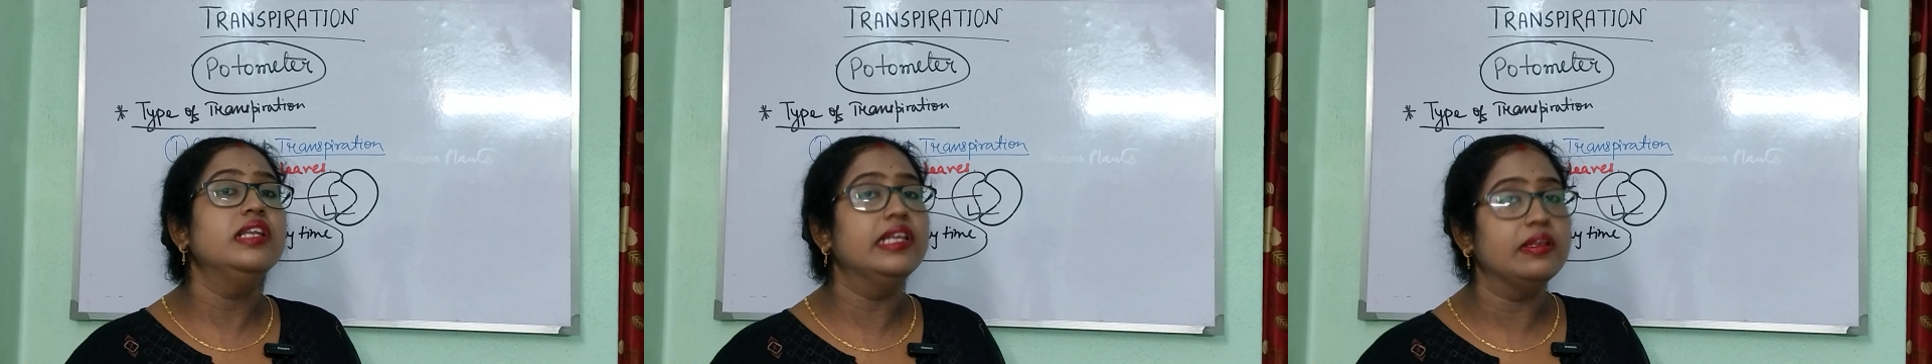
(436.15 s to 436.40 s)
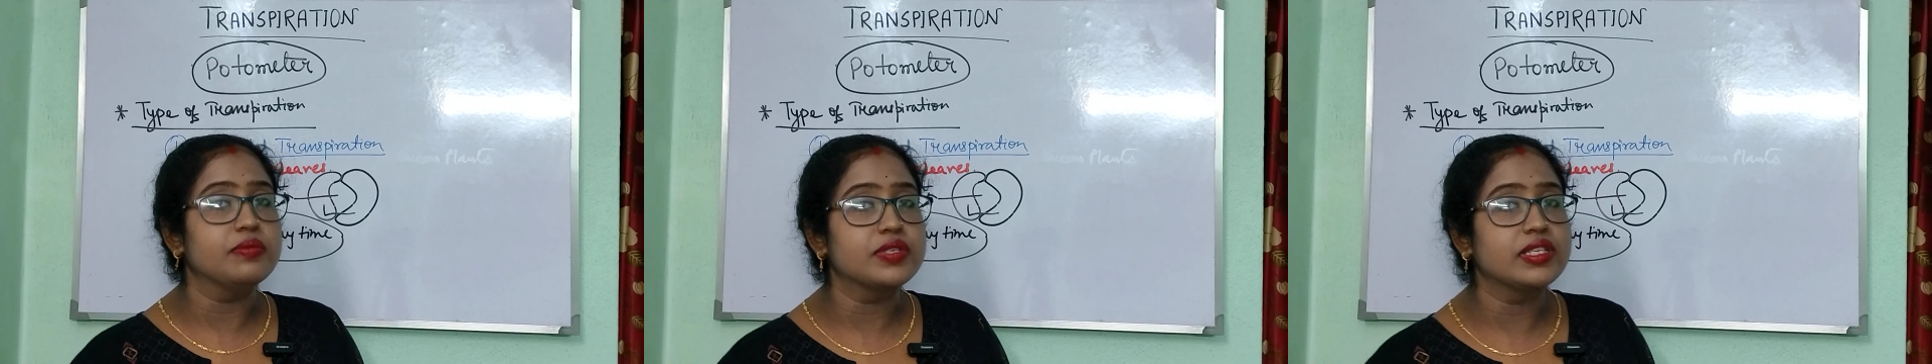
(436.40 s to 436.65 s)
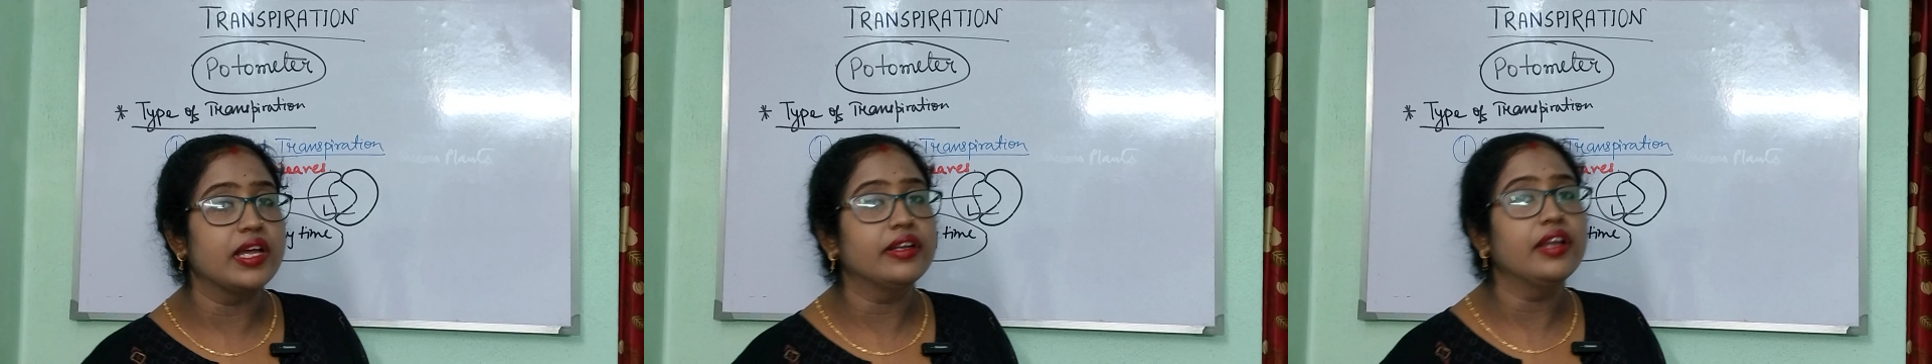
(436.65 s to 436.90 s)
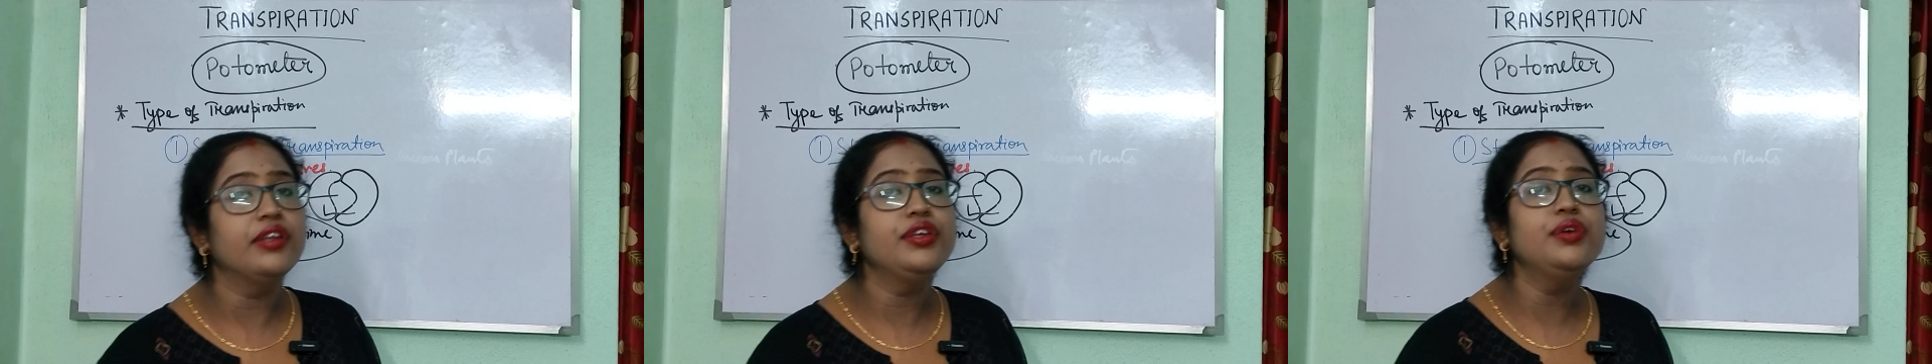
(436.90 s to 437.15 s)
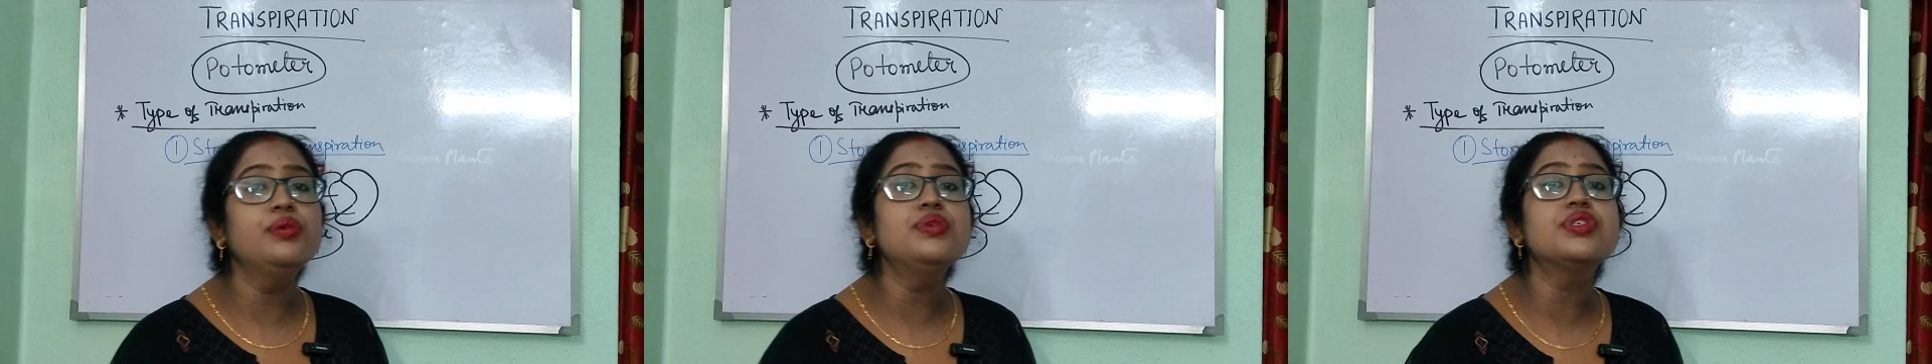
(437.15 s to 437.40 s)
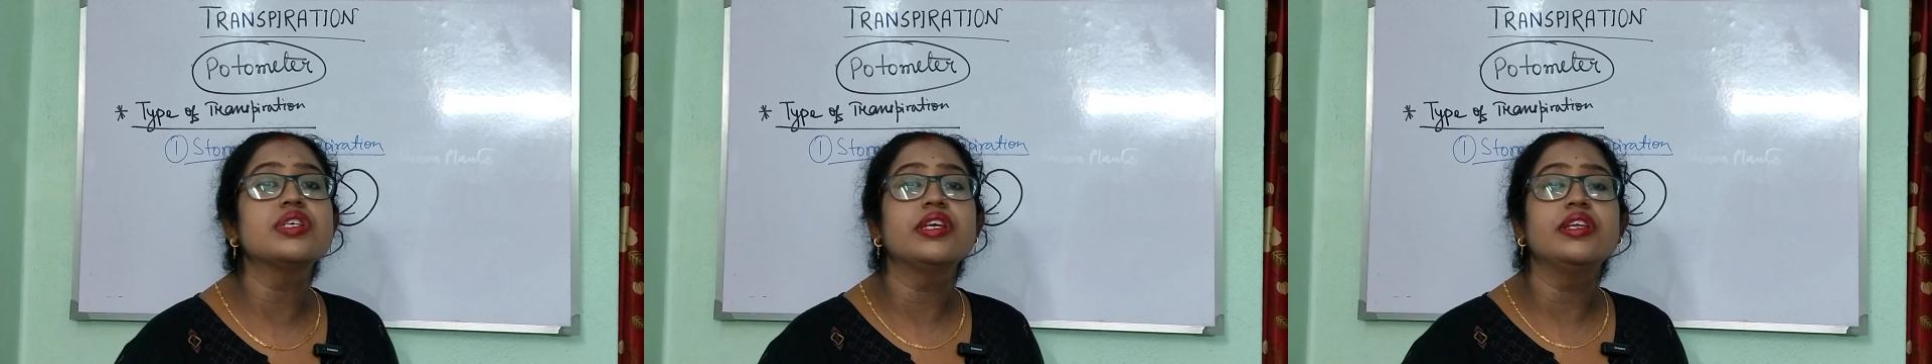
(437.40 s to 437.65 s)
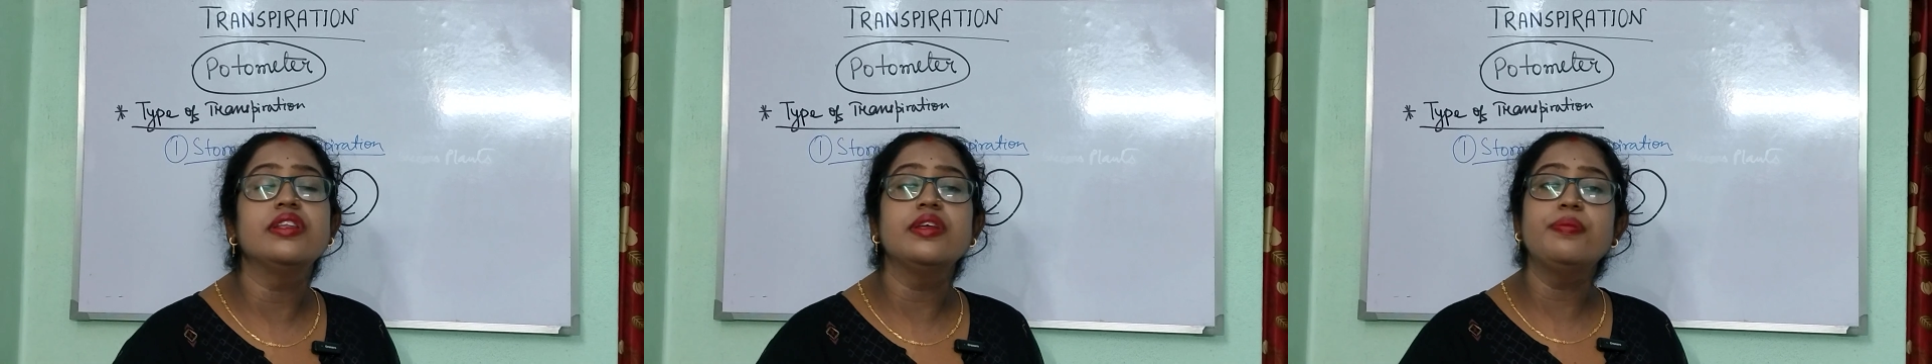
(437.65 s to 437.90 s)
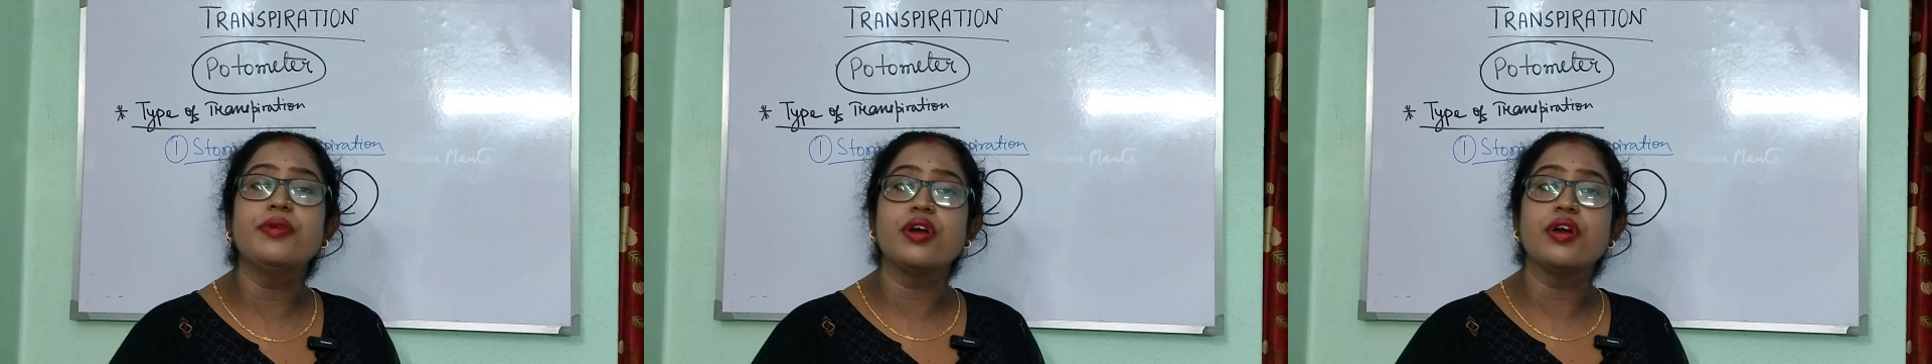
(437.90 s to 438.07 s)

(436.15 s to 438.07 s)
leaves that are used in the